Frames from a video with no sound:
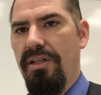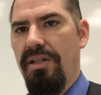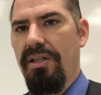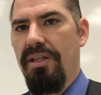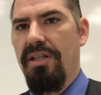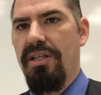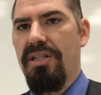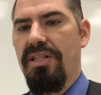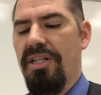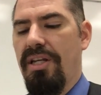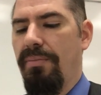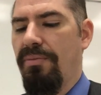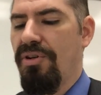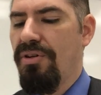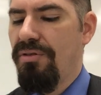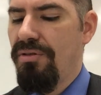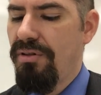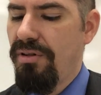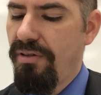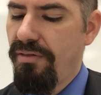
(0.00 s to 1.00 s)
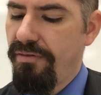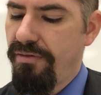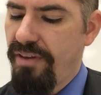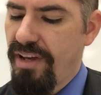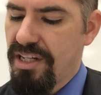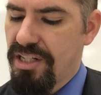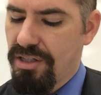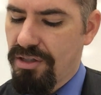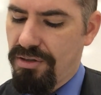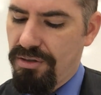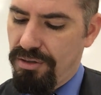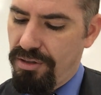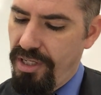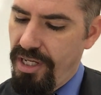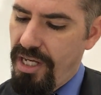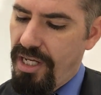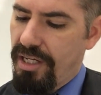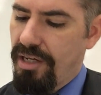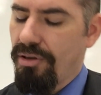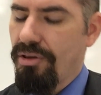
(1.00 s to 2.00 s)
the seminal vesicle.
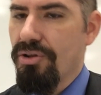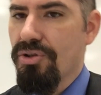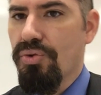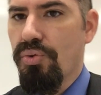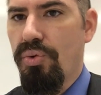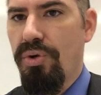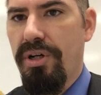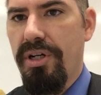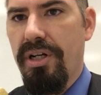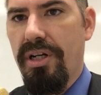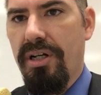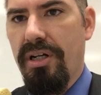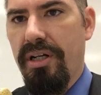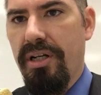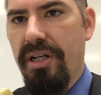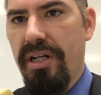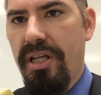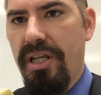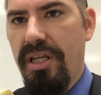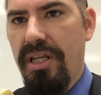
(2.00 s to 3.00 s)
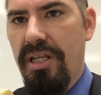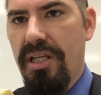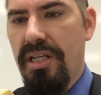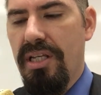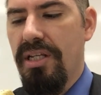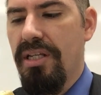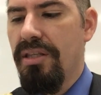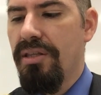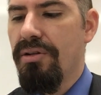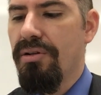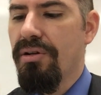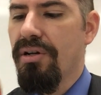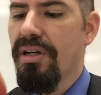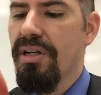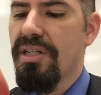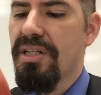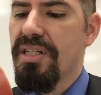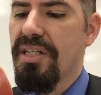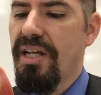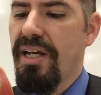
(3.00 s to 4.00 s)
Now there's one on either
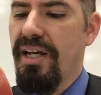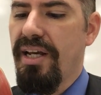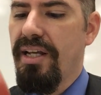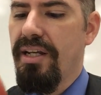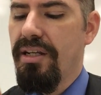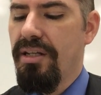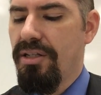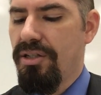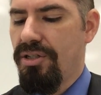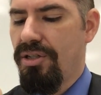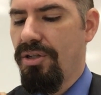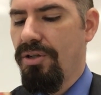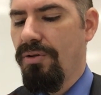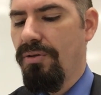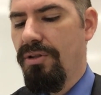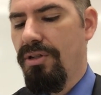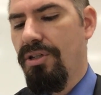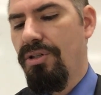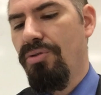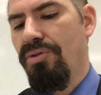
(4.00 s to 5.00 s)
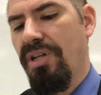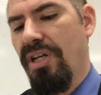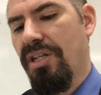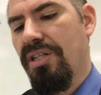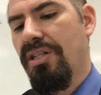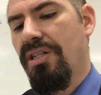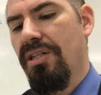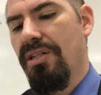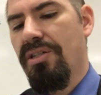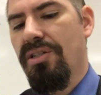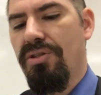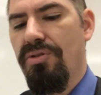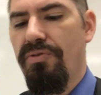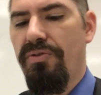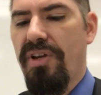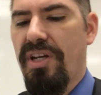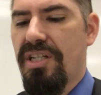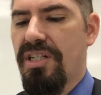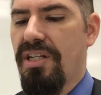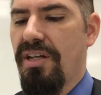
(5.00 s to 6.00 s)
side. So two testes, two
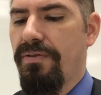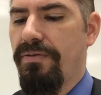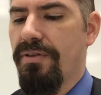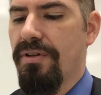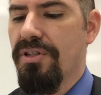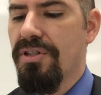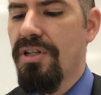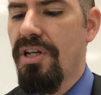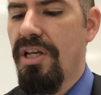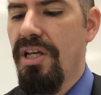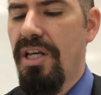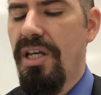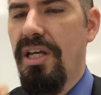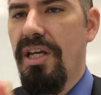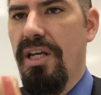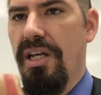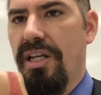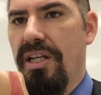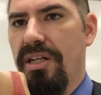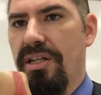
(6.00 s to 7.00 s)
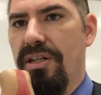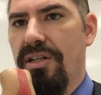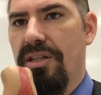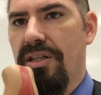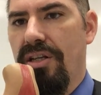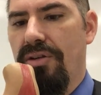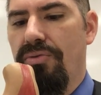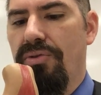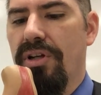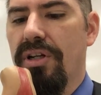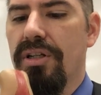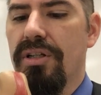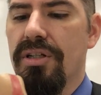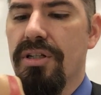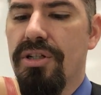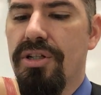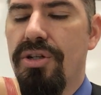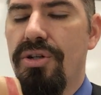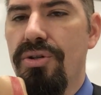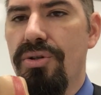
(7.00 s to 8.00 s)
vas deferens, and they run into
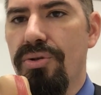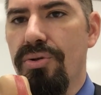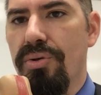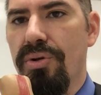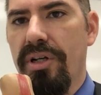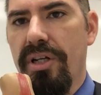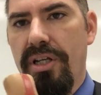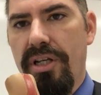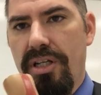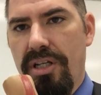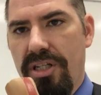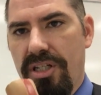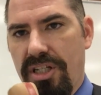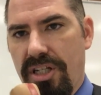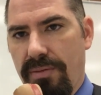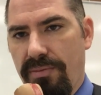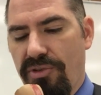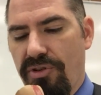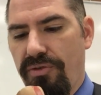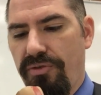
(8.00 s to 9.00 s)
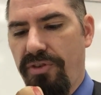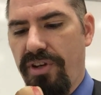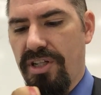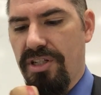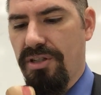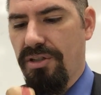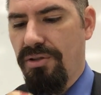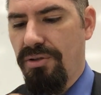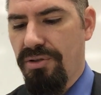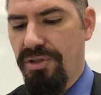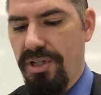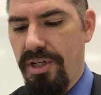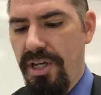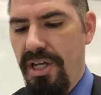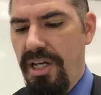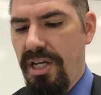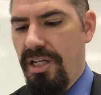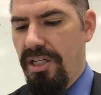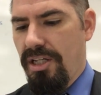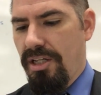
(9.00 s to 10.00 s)
two seminal vesicles.
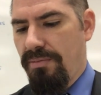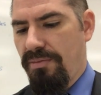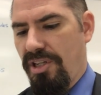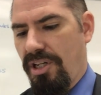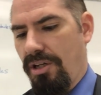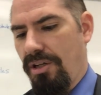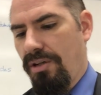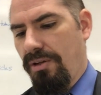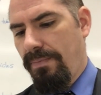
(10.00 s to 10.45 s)
Now I'm going to